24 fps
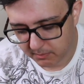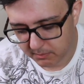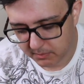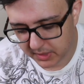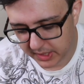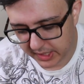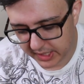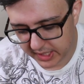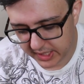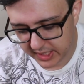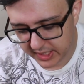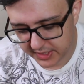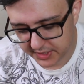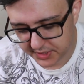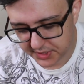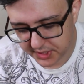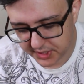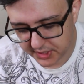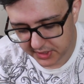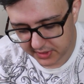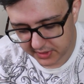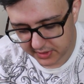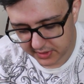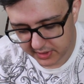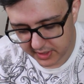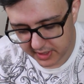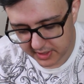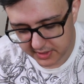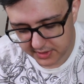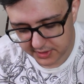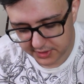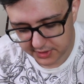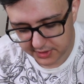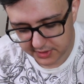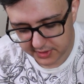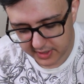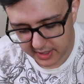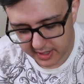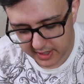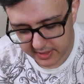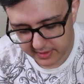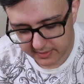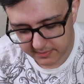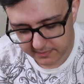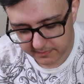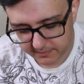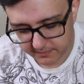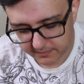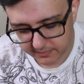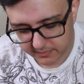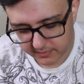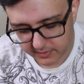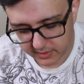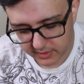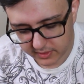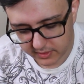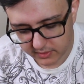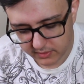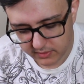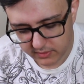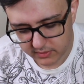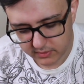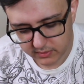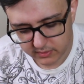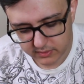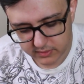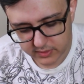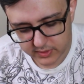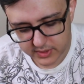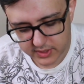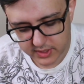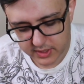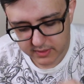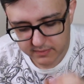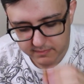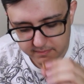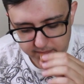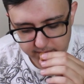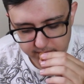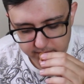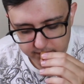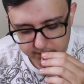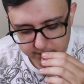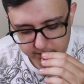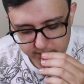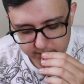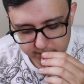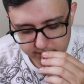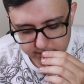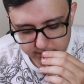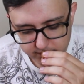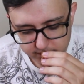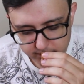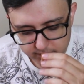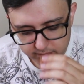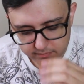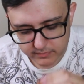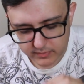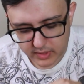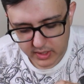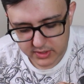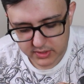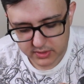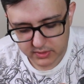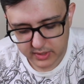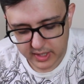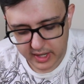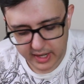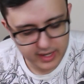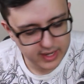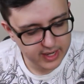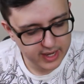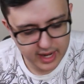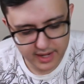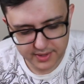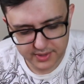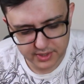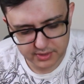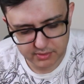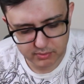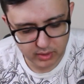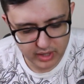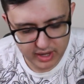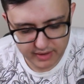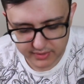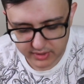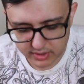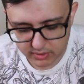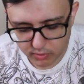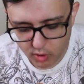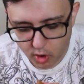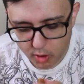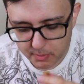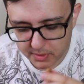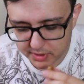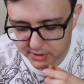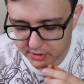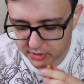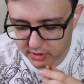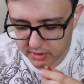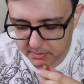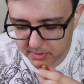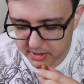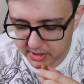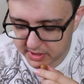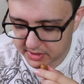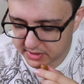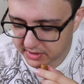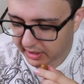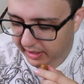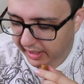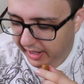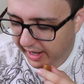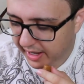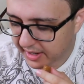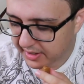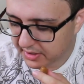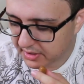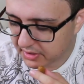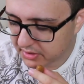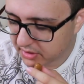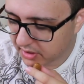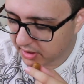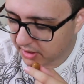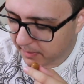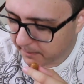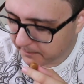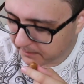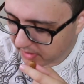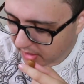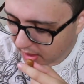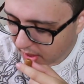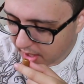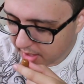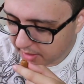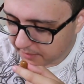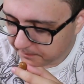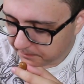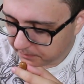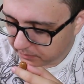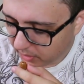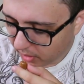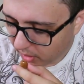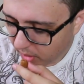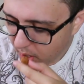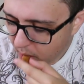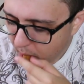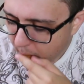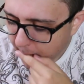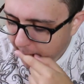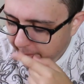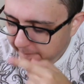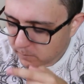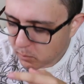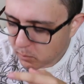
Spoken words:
But it's, it's a nice little candy. It doesn't really have an aroma to it, but it's a candy, so. All right.